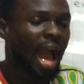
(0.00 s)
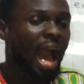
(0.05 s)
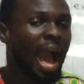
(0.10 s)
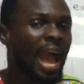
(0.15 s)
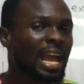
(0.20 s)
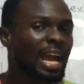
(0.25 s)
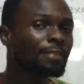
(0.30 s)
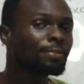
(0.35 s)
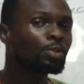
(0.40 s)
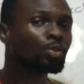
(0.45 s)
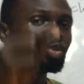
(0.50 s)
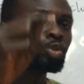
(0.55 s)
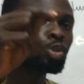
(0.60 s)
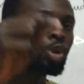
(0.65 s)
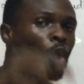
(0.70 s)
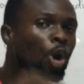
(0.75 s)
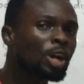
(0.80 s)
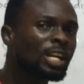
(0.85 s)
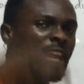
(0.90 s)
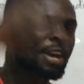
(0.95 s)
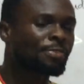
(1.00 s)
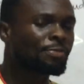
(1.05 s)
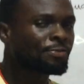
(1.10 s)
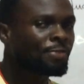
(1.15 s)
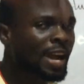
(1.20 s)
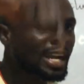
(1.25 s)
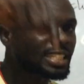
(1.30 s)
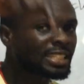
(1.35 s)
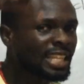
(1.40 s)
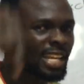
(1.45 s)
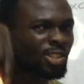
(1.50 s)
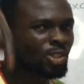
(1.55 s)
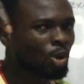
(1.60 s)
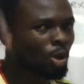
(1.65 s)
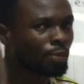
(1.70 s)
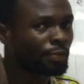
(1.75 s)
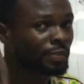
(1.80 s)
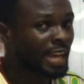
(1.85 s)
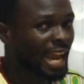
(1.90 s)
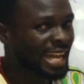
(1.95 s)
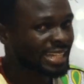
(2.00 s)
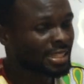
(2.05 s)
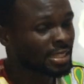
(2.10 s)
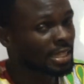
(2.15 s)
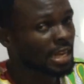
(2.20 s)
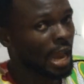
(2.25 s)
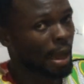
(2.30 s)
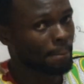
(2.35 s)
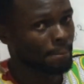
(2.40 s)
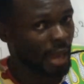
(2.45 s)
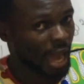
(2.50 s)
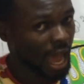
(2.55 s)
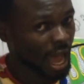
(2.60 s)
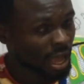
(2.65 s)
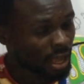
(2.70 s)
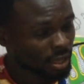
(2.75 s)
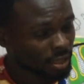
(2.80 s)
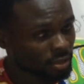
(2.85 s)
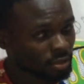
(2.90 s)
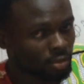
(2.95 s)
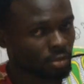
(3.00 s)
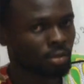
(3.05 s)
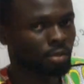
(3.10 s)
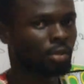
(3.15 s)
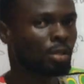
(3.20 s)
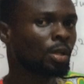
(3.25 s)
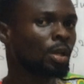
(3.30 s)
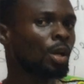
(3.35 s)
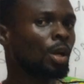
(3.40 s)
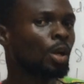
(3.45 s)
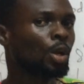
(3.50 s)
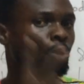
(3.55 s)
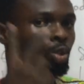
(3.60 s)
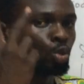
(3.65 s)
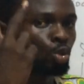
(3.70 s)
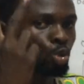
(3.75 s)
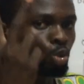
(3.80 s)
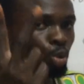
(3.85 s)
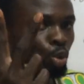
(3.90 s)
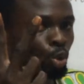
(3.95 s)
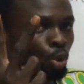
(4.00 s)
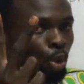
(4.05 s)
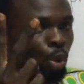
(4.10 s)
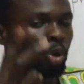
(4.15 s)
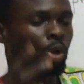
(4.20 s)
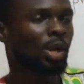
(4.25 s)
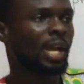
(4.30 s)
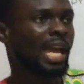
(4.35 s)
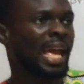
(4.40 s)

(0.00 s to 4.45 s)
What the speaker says: I have to know the factors of that number. 2,